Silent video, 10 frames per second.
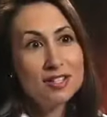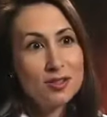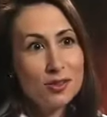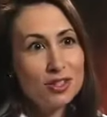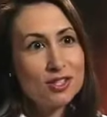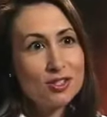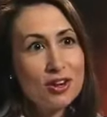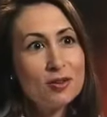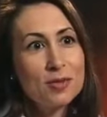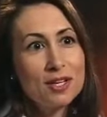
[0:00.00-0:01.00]
things that really
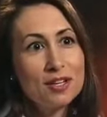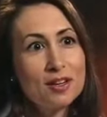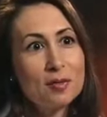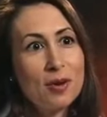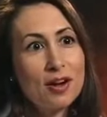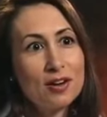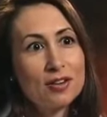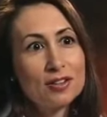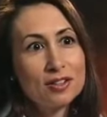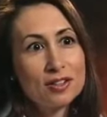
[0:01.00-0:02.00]
struck me
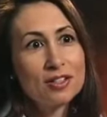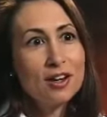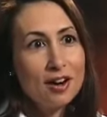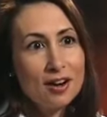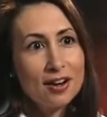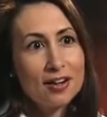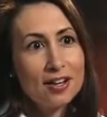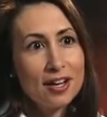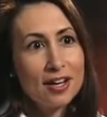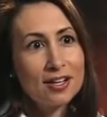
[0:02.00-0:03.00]
about her
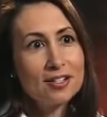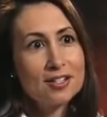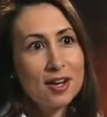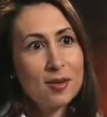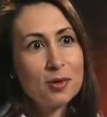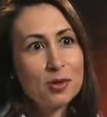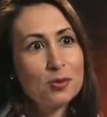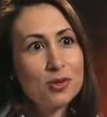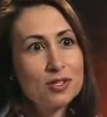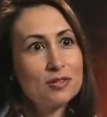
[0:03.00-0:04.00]
card and um,
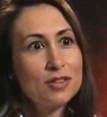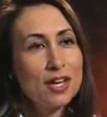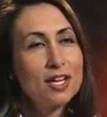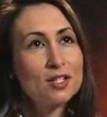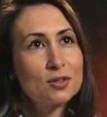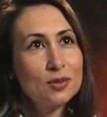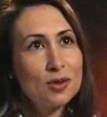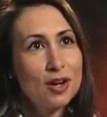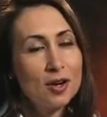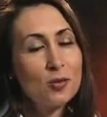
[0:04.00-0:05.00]
her words of thanks
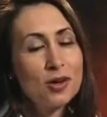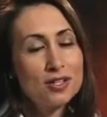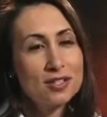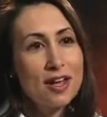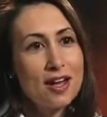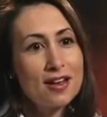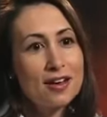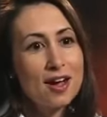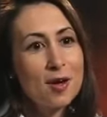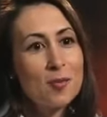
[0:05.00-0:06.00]
uh, was
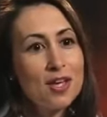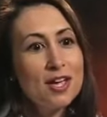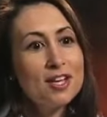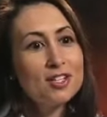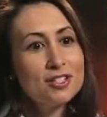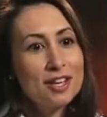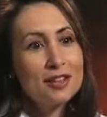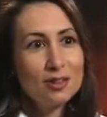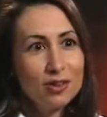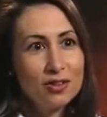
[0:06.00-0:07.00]
that um, she
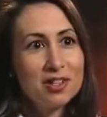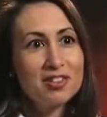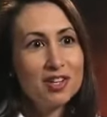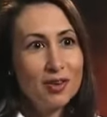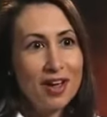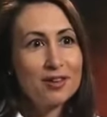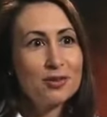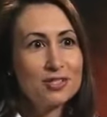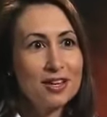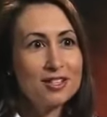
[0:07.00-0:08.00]
said her only regret
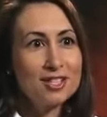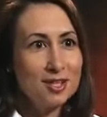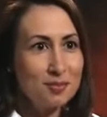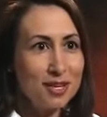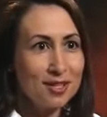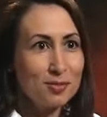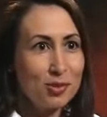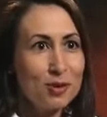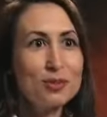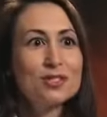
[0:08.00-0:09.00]
was that she didn't make the
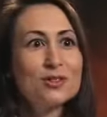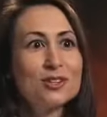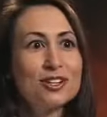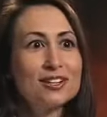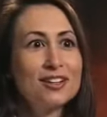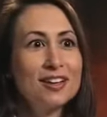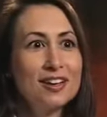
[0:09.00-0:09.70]
appointment sooner.